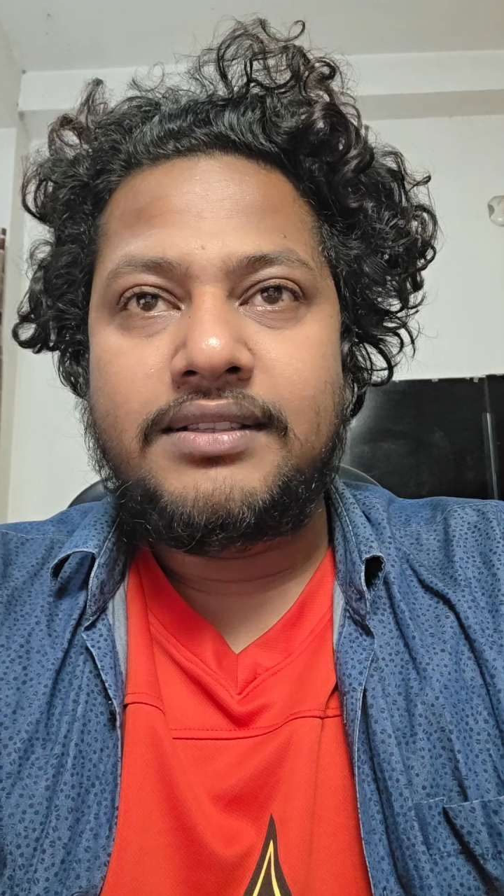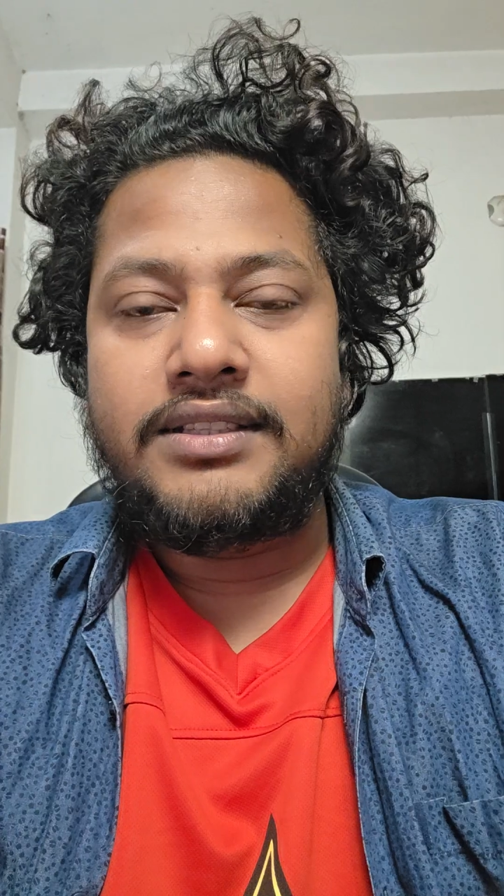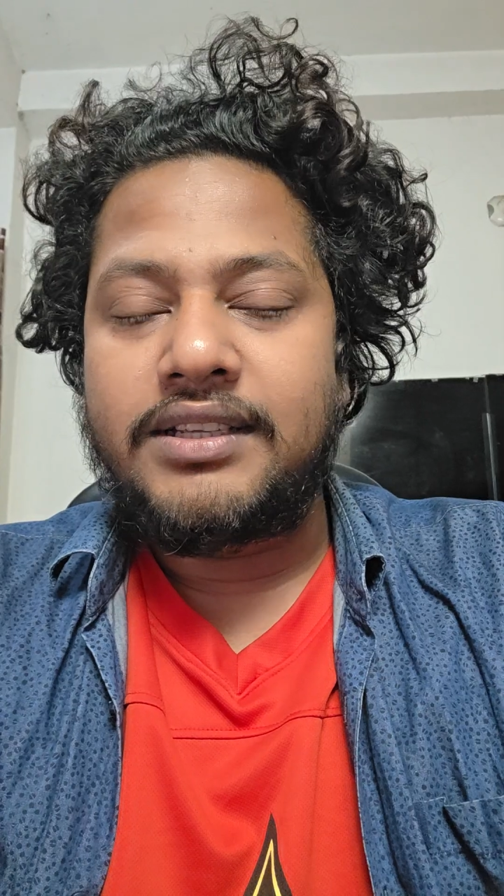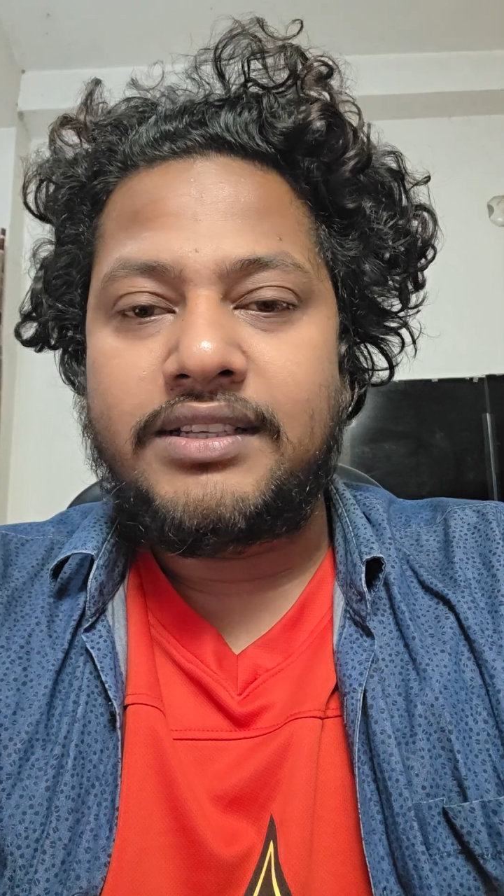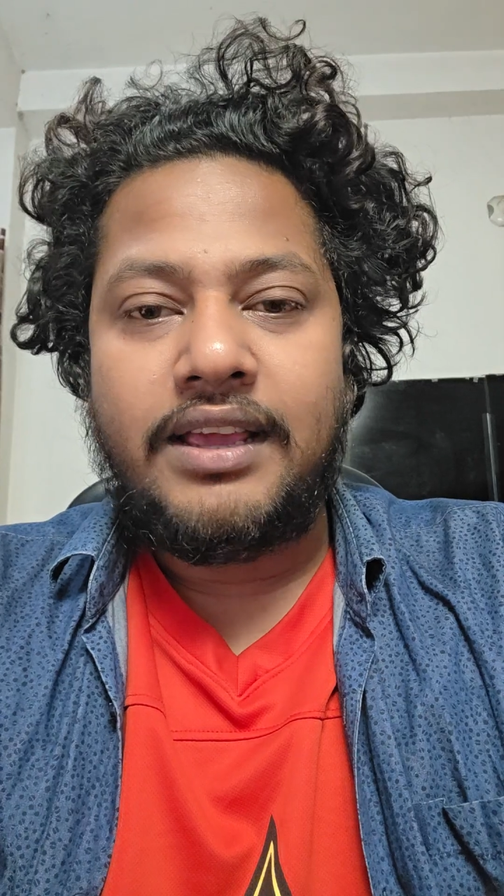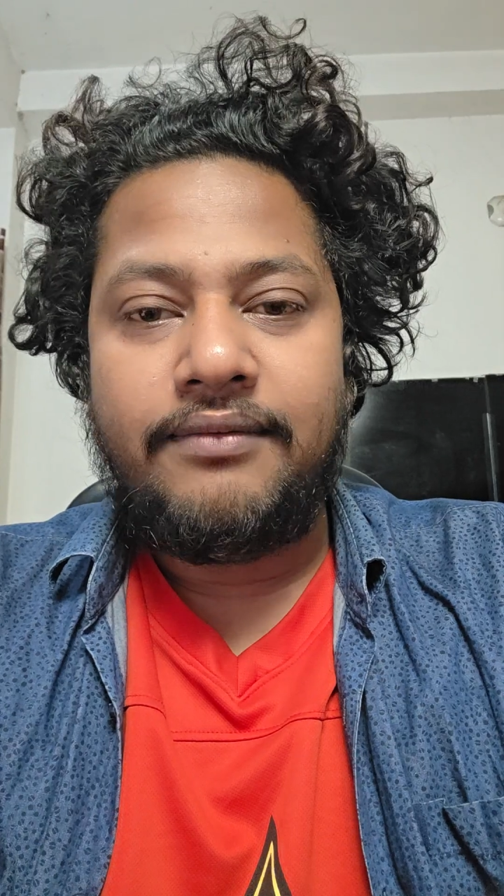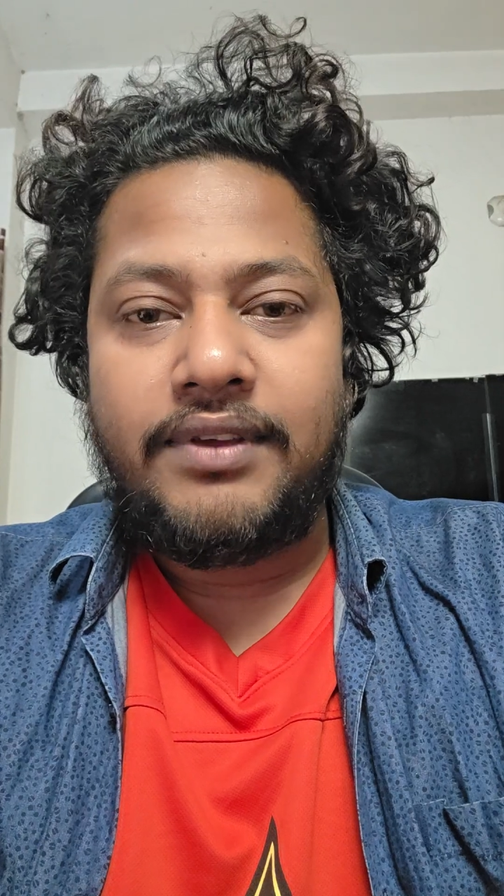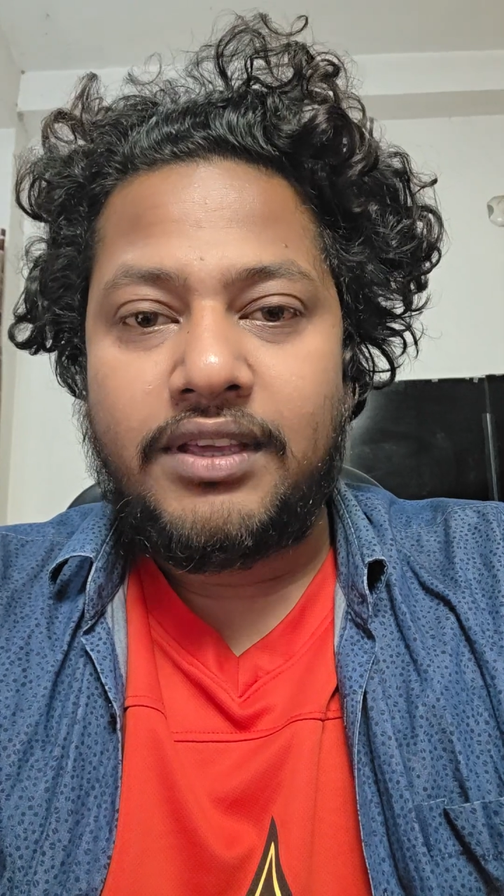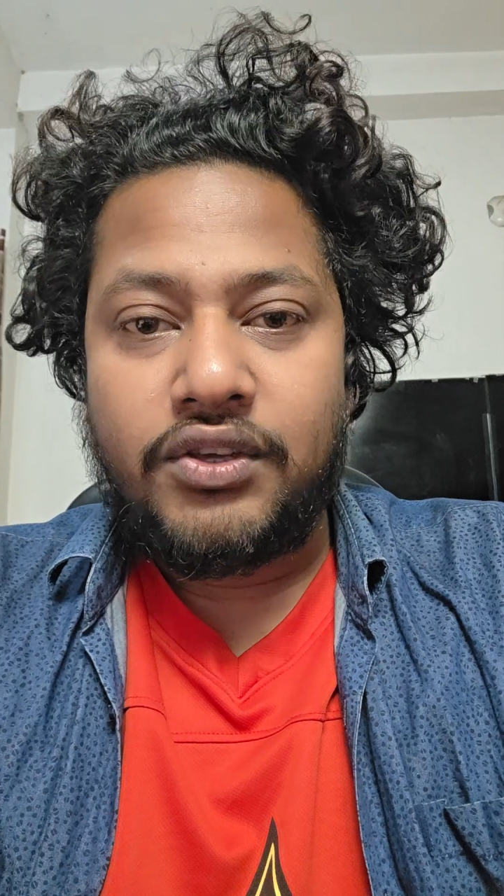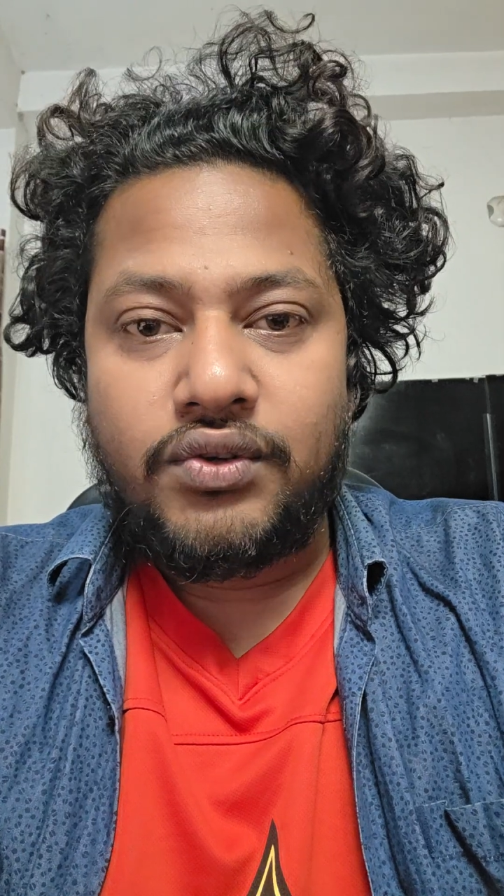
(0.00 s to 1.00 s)
just
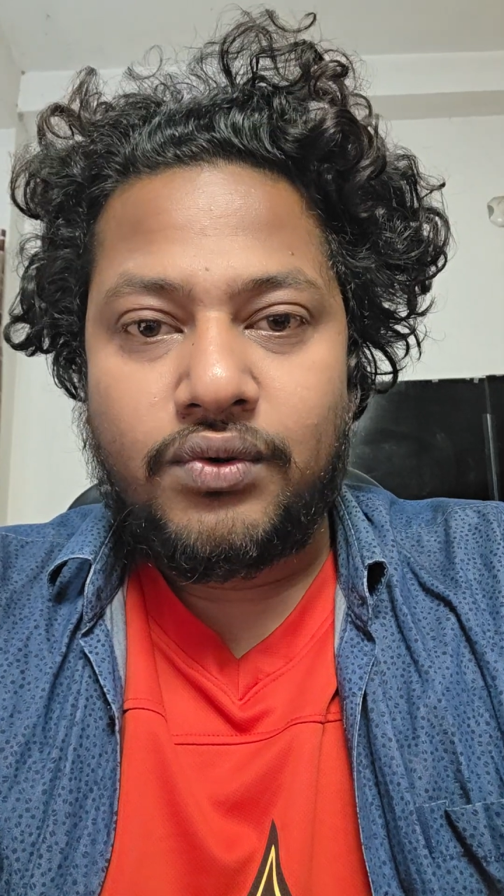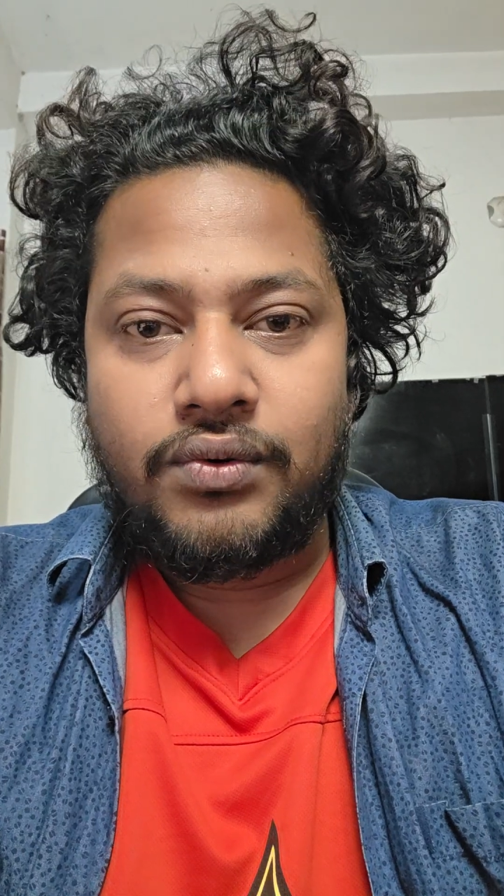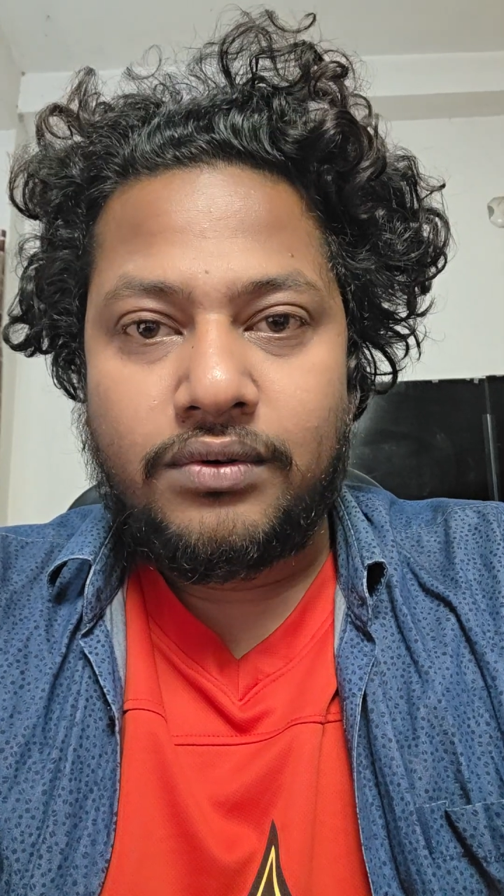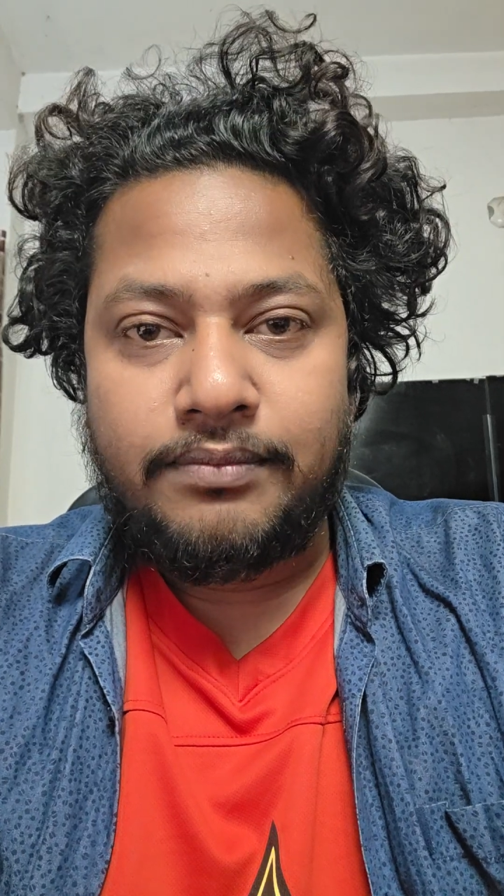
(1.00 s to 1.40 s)
having issue